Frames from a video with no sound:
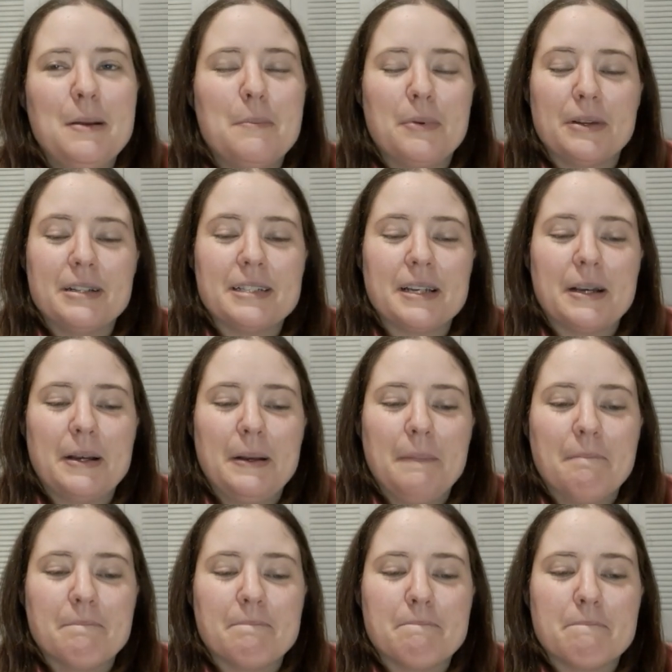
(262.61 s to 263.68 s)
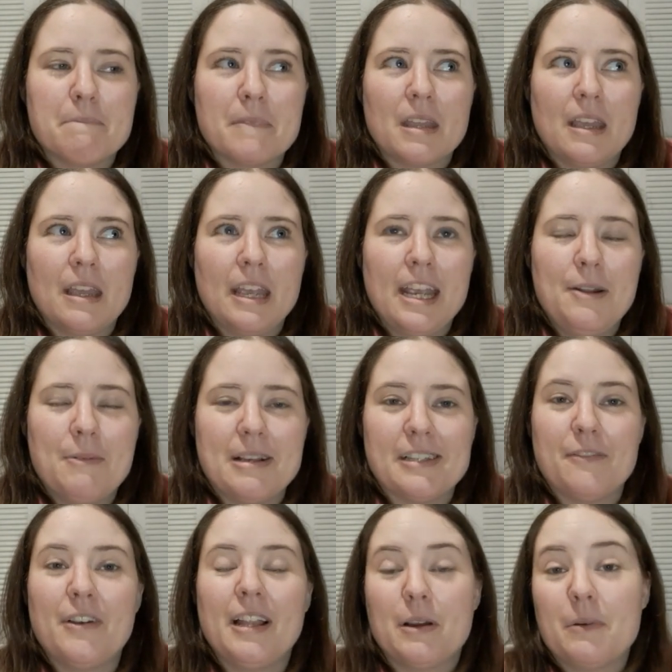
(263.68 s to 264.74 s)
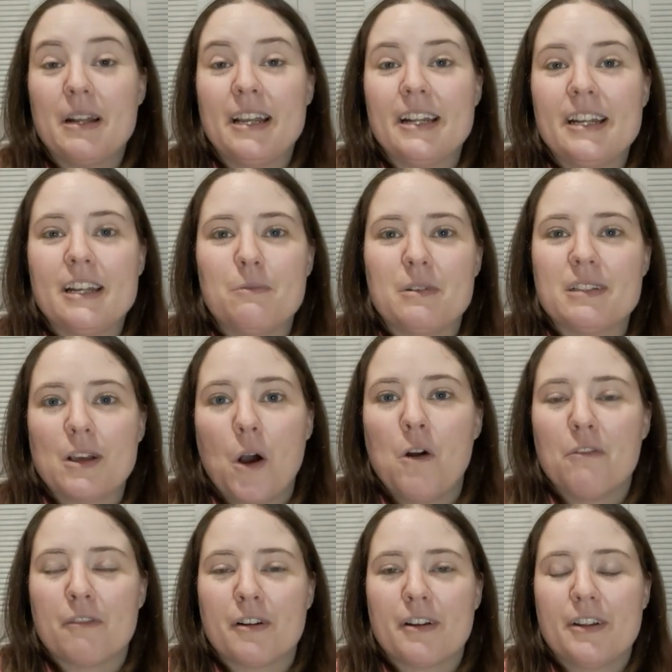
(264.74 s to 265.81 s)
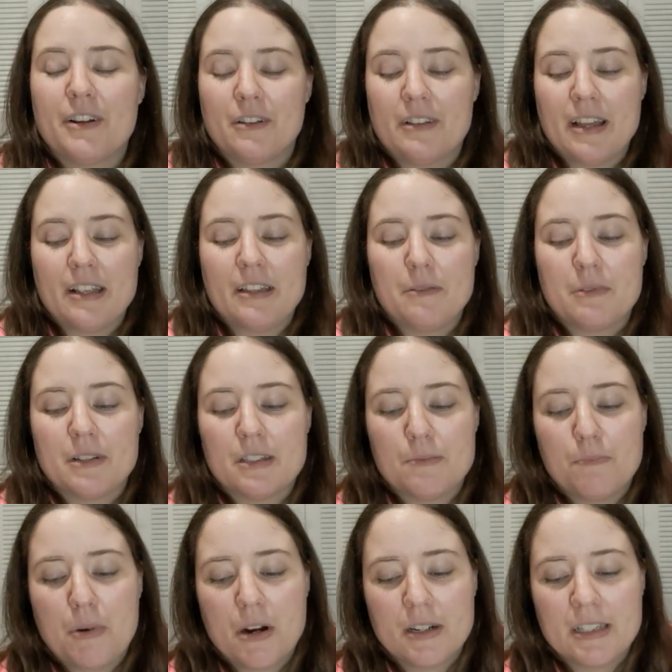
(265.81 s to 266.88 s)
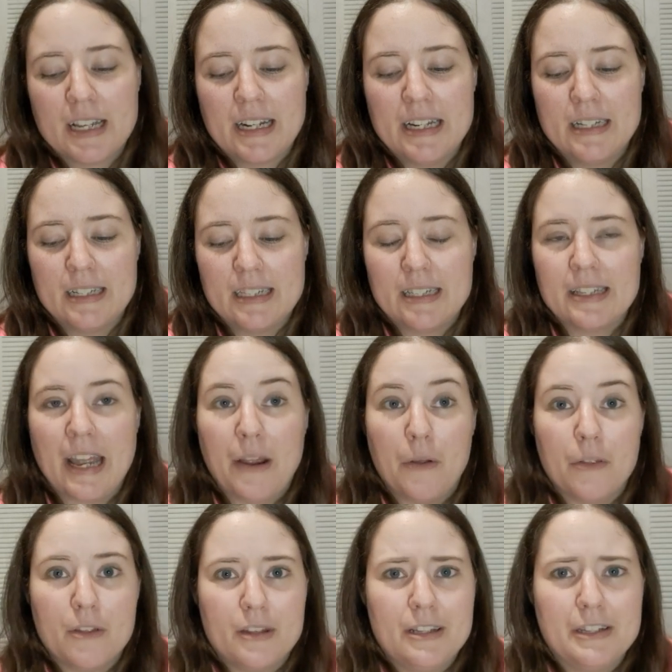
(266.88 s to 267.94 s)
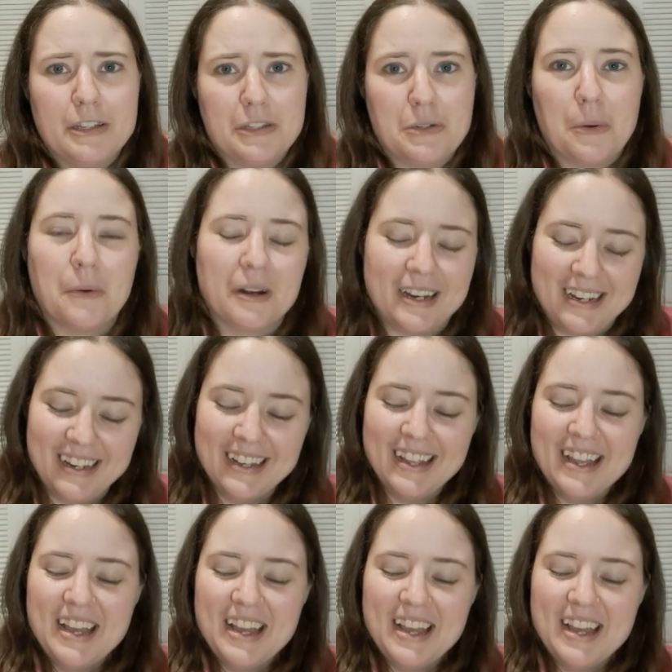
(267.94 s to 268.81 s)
But anyways, I felt like when it ended, it wasn't over. You know, like, there was parts they didn't tell in the story.